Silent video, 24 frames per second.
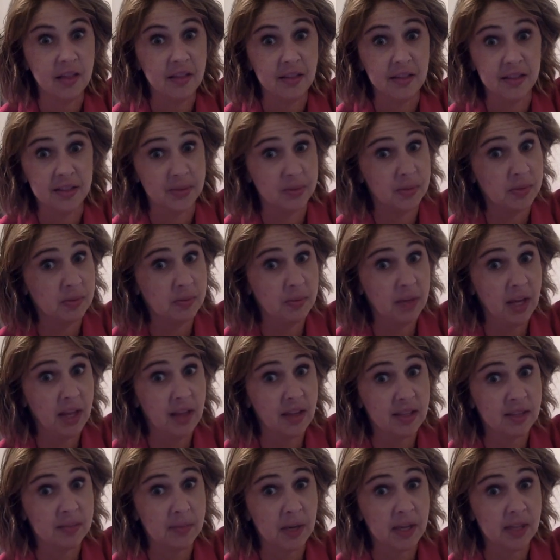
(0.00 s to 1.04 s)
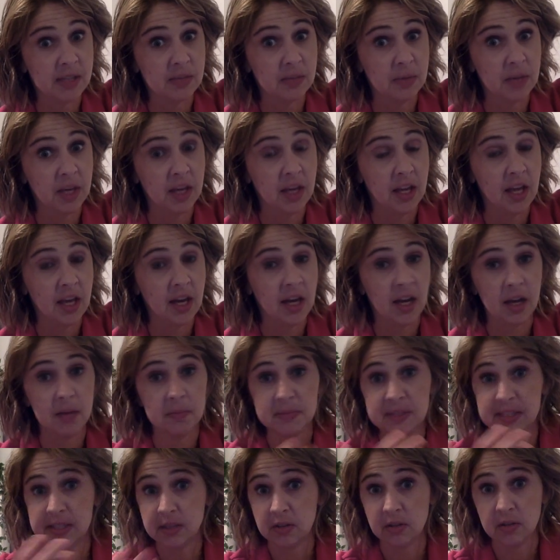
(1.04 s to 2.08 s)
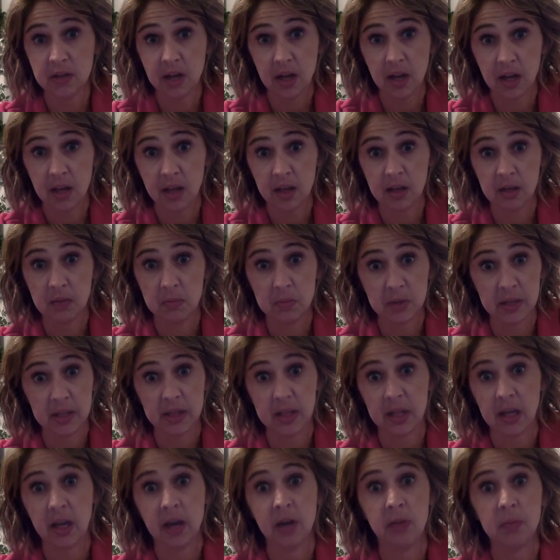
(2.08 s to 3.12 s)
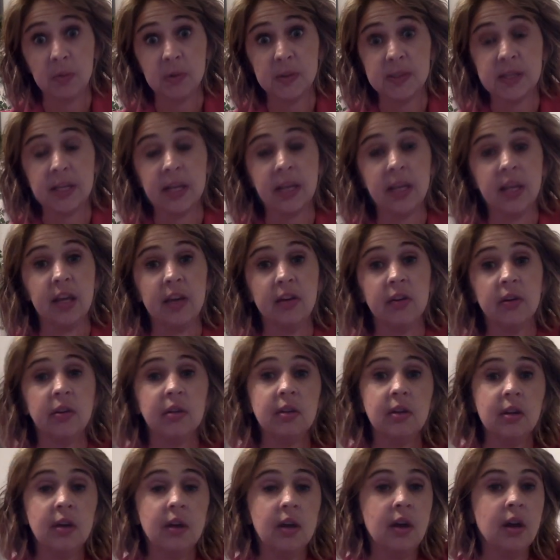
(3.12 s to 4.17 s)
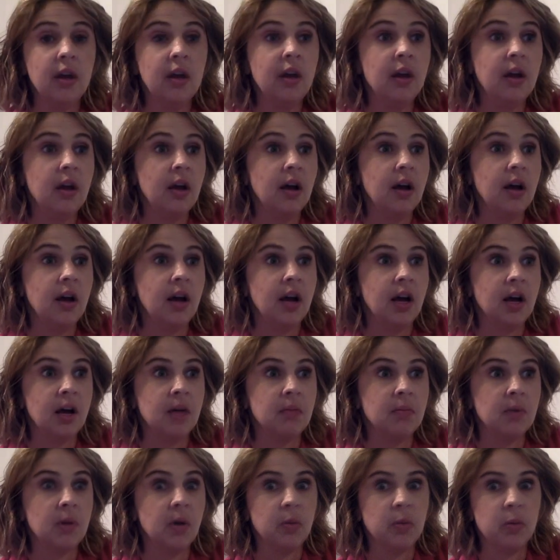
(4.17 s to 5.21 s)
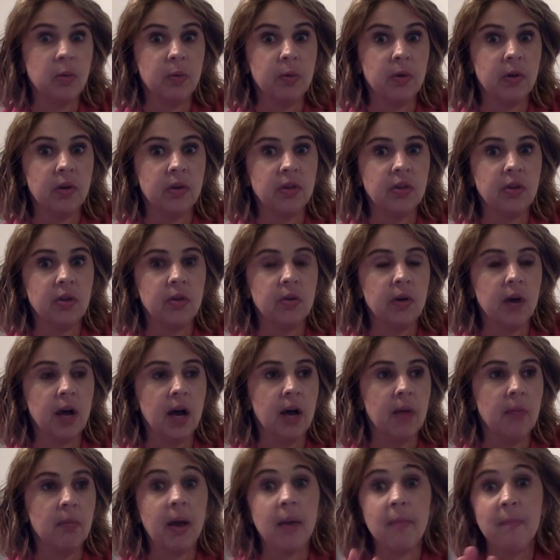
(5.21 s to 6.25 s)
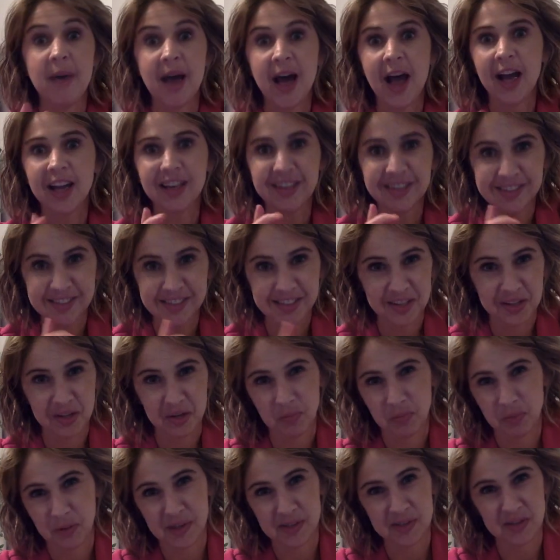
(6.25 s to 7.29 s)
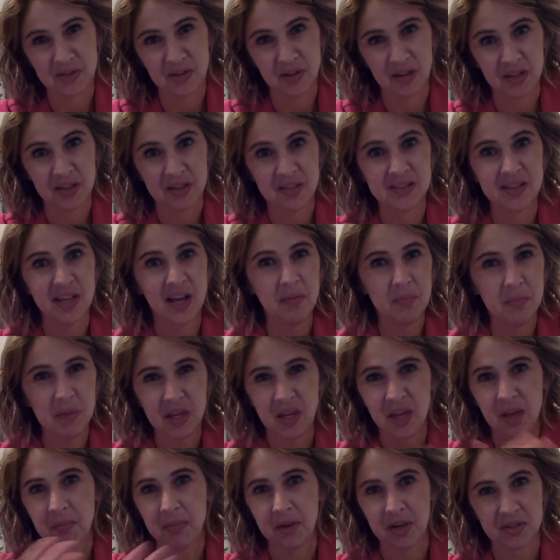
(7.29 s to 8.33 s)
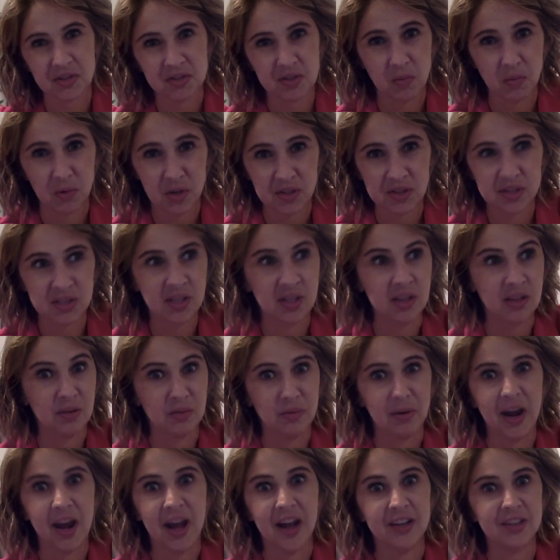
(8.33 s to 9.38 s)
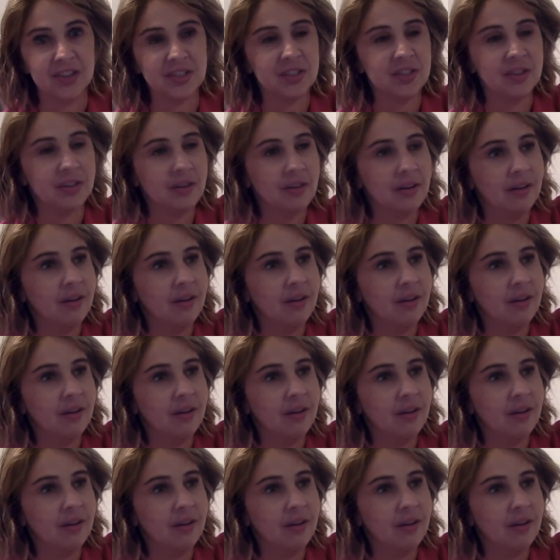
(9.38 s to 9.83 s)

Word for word: this was me this past week, and I'm still not completely 100% healed. Um, I'll be real with you. Uh, my back is healed, praise God, because that became actually worse than the rash.